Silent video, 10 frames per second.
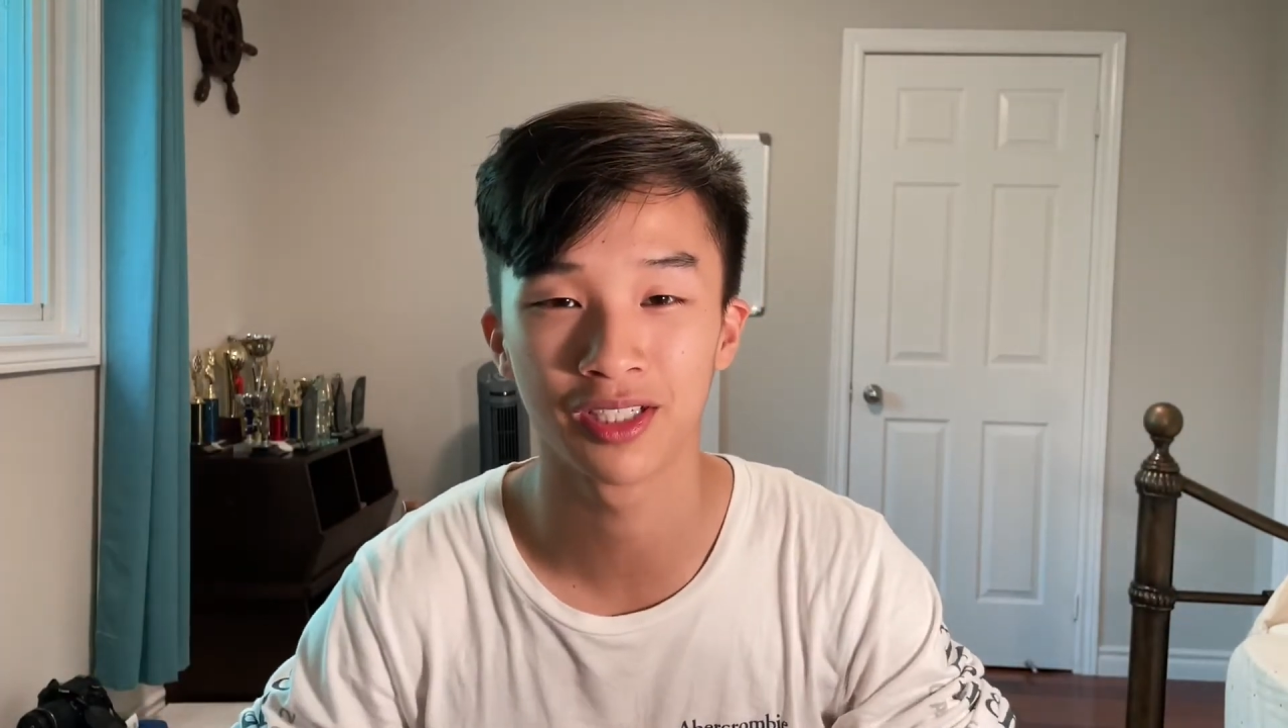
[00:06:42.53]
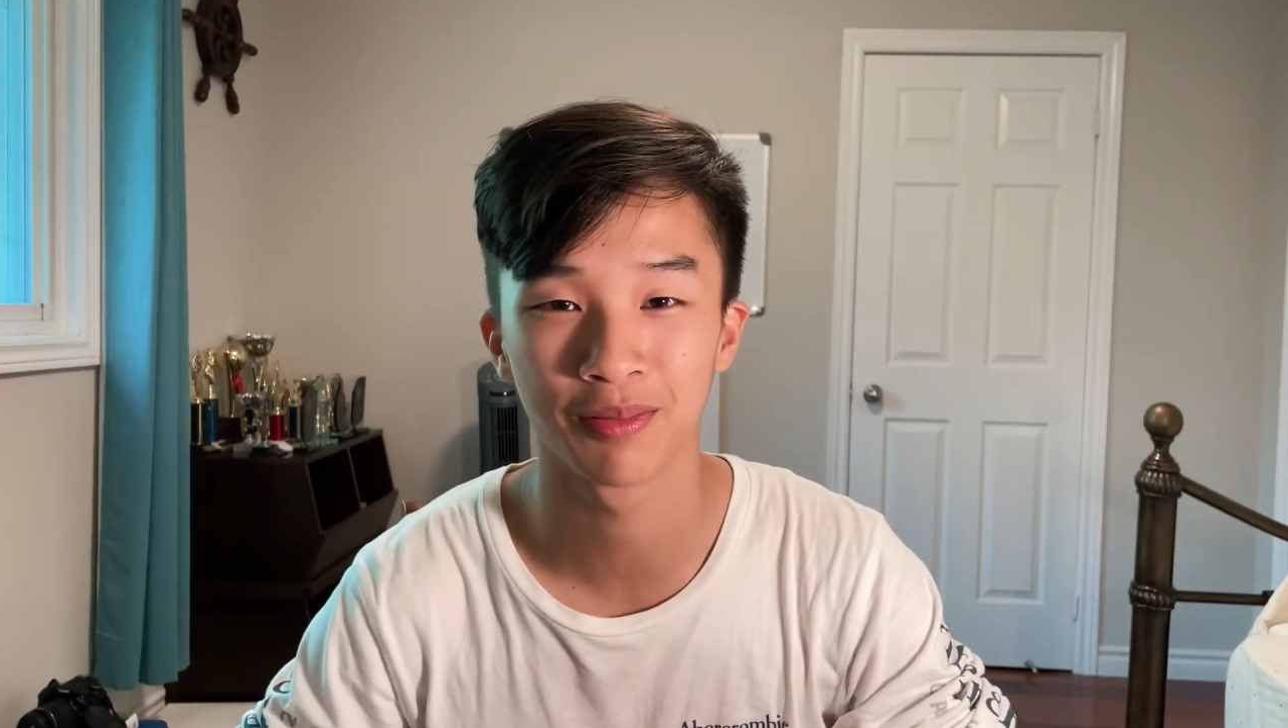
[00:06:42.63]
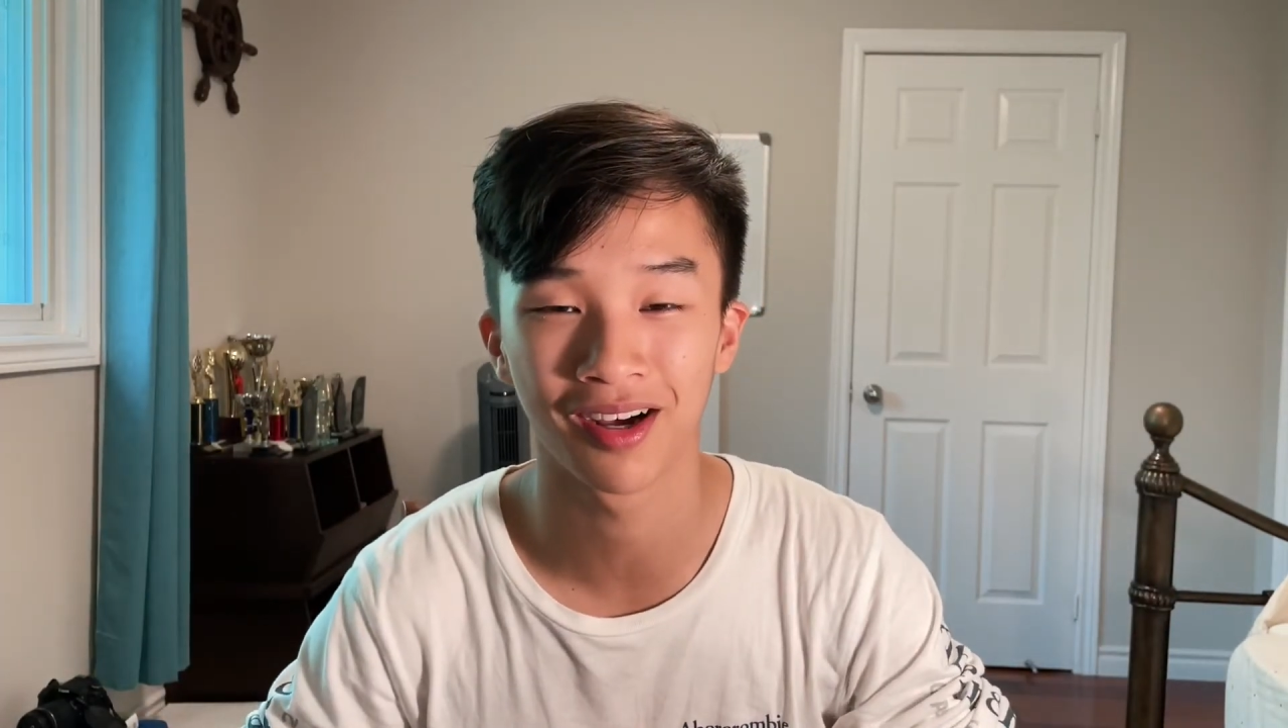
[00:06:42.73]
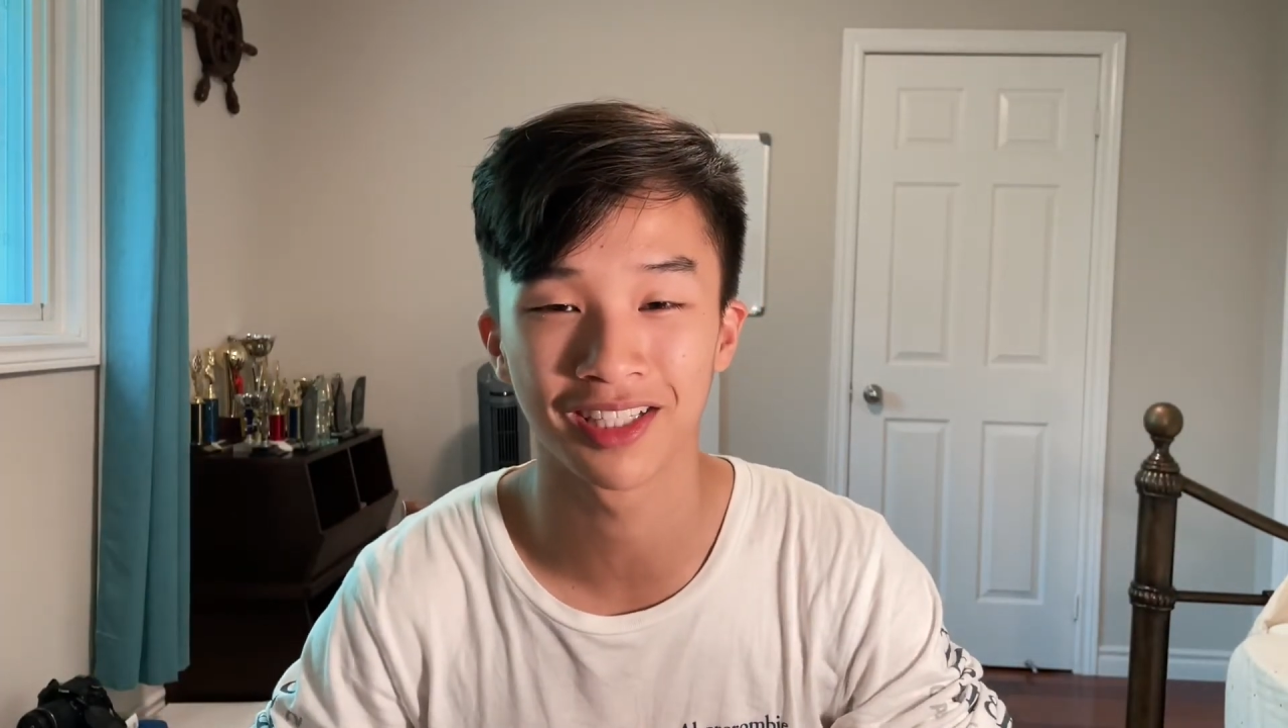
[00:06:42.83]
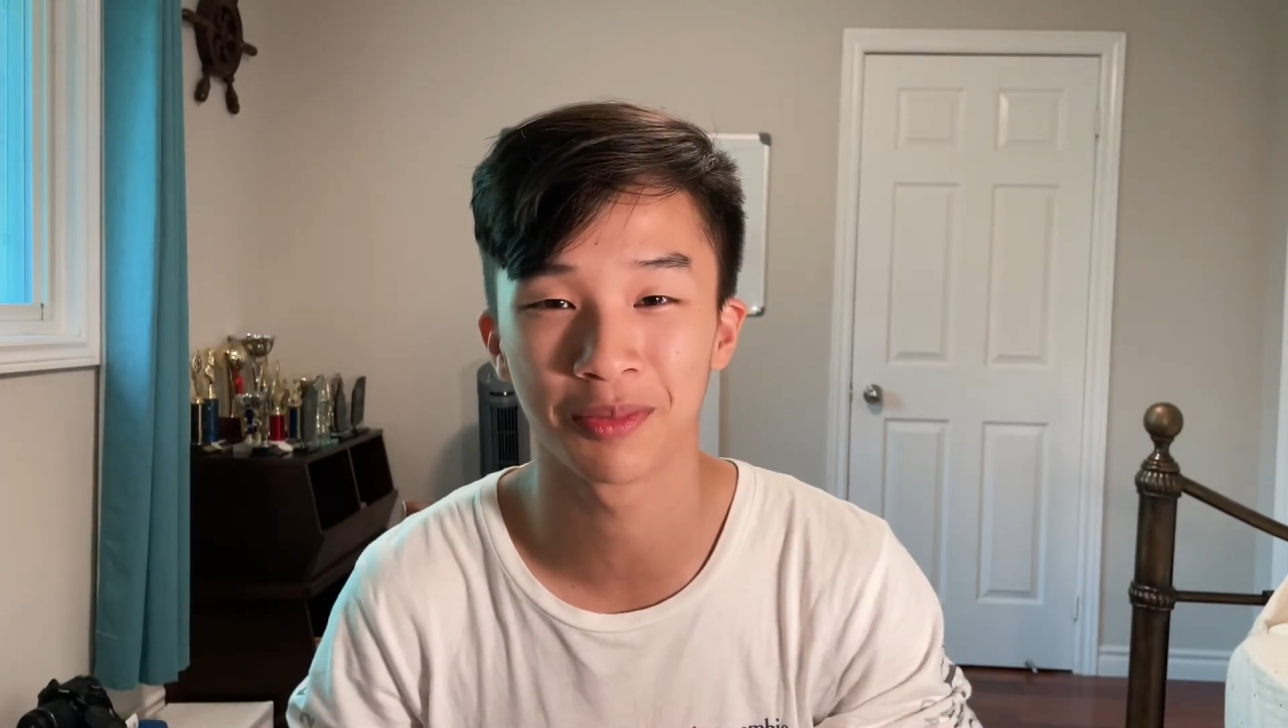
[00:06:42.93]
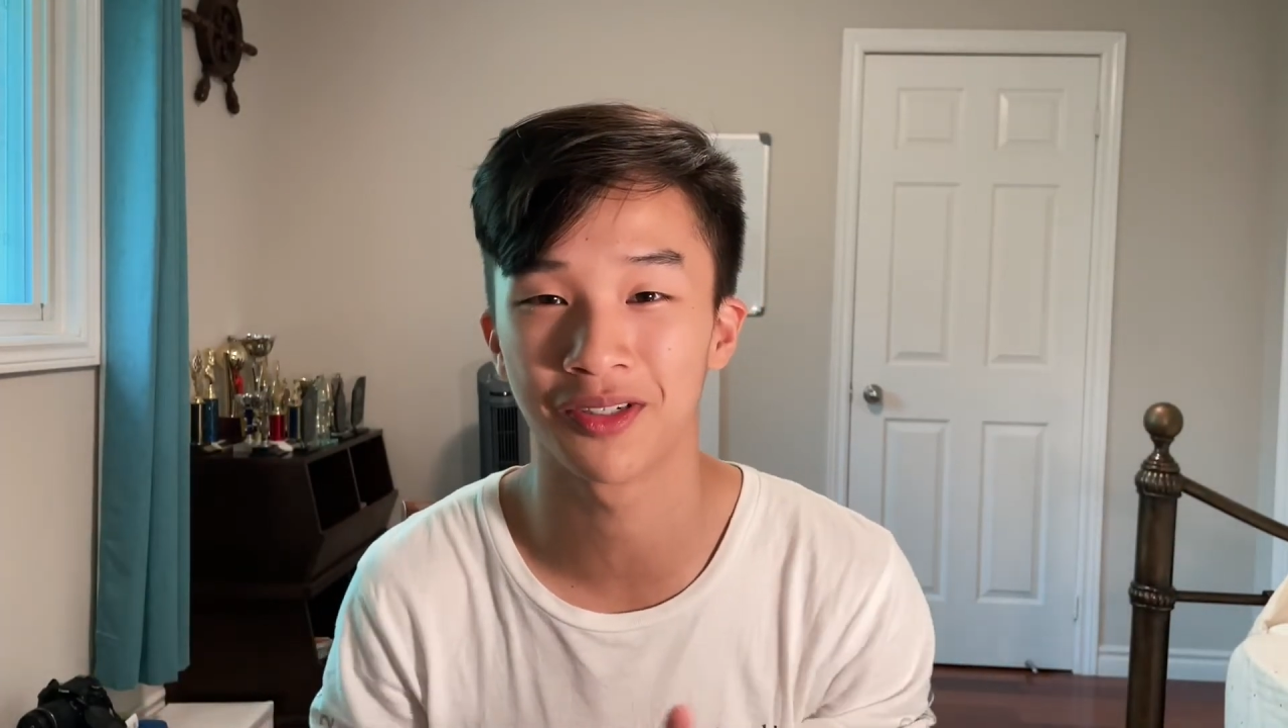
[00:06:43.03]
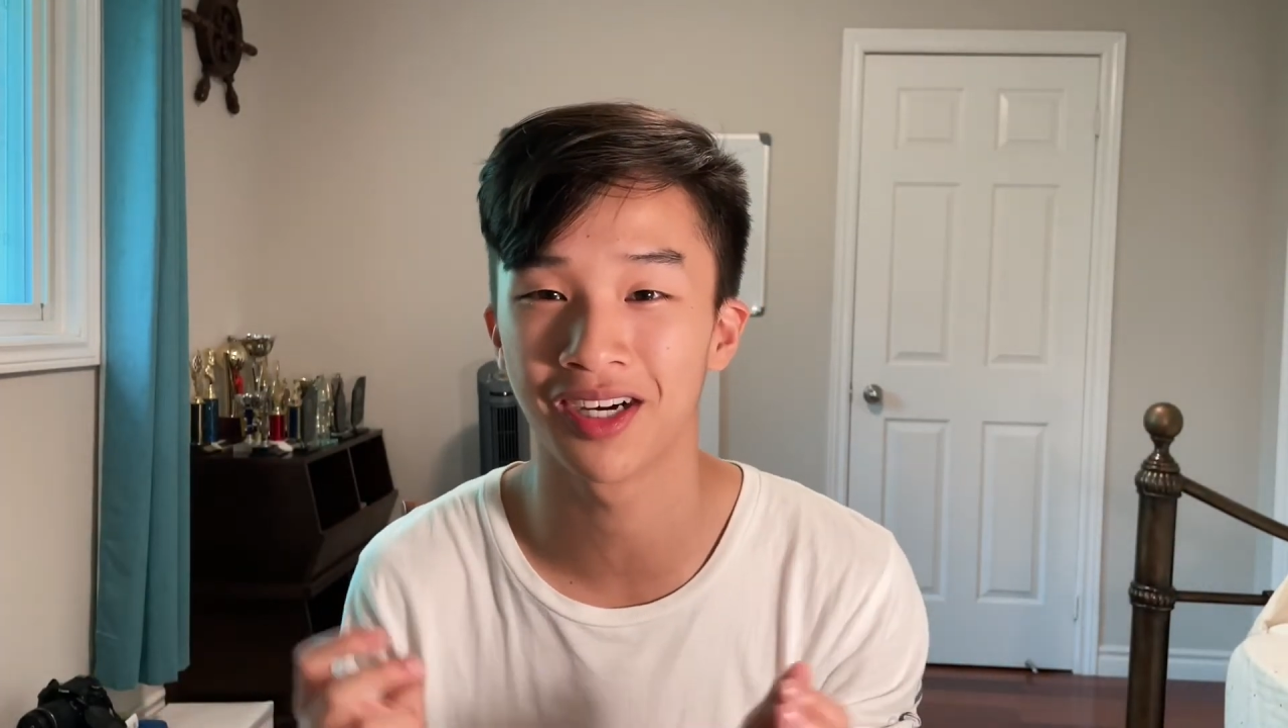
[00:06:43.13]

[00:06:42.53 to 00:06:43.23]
as possible.